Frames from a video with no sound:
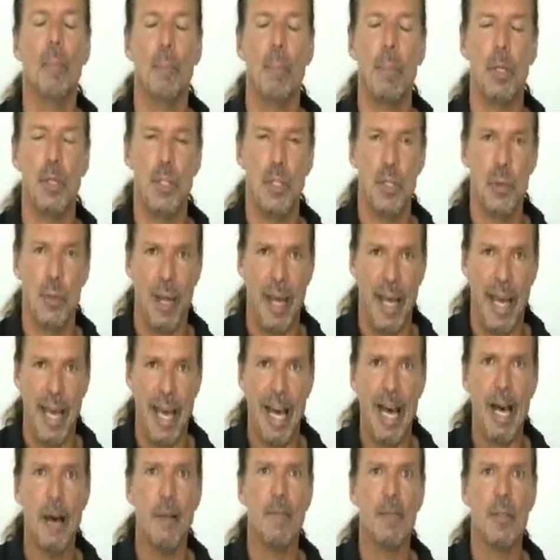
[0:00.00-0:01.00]
but you
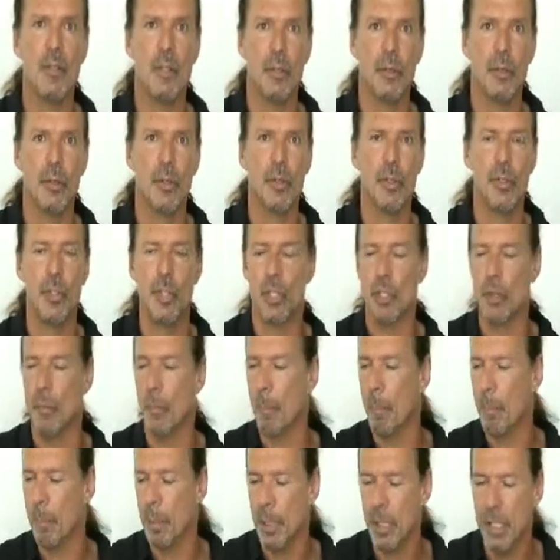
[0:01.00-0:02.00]
have to learn to
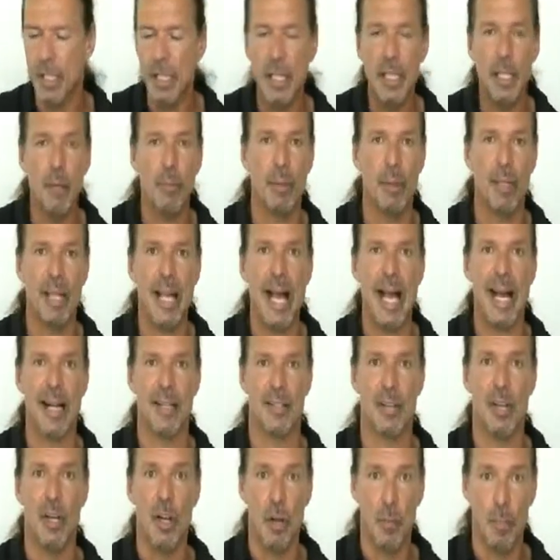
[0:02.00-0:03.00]
completely
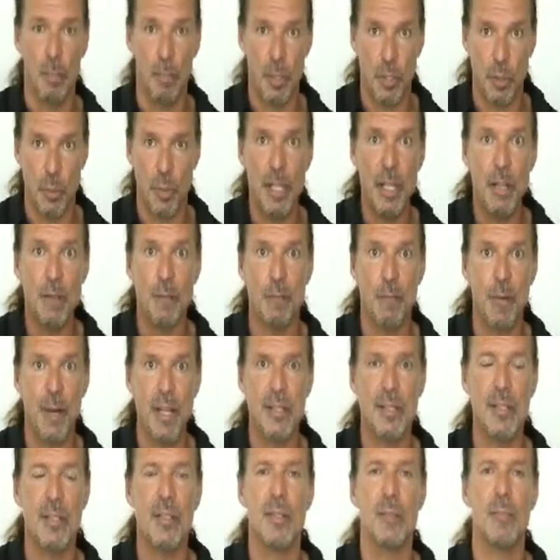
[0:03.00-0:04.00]
relax between the
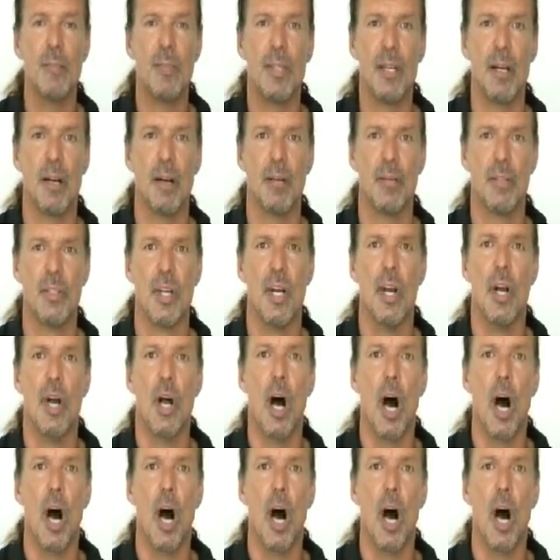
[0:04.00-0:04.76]
phrases themselves,